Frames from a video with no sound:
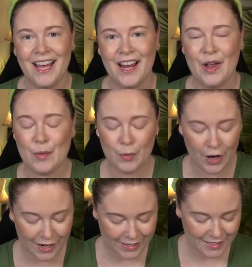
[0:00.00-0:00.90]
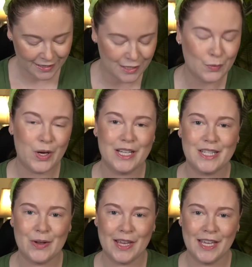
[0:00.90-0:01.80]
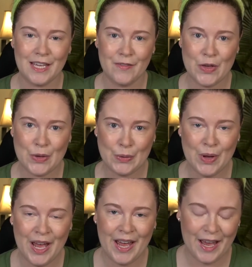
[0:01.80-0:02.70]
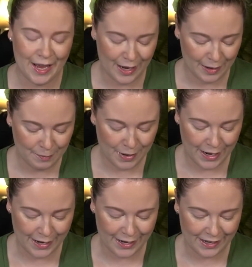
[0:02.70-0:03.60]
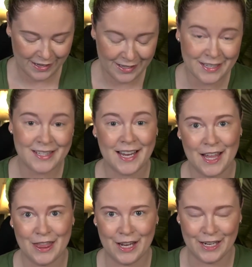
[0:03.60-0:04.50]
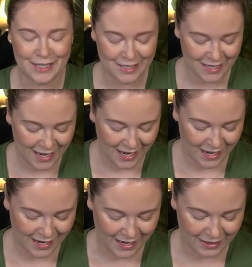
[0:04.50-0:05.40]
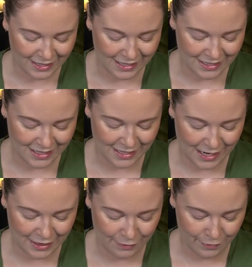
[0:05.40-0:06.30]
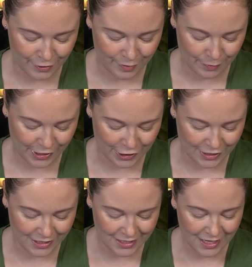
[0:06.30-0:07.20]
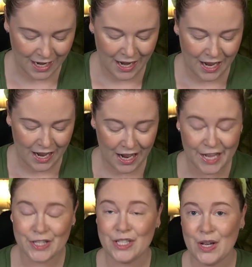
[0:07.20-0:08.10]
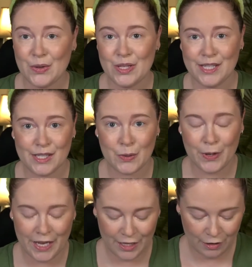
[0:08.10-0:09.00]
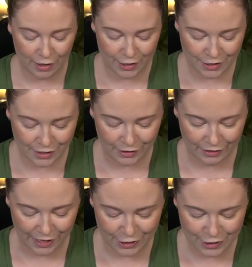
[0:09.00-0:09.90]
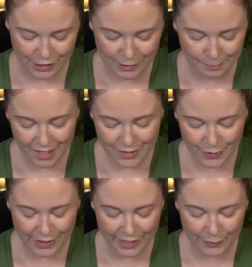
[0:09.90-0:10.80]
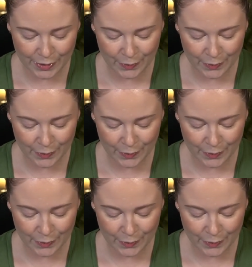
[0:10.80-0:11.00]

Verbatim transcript: uh, the products at least once, so I can give you uh, my second thoughts uh, at least, and not the first impressions. Uh, so, this is quite a large collection, so I thought I would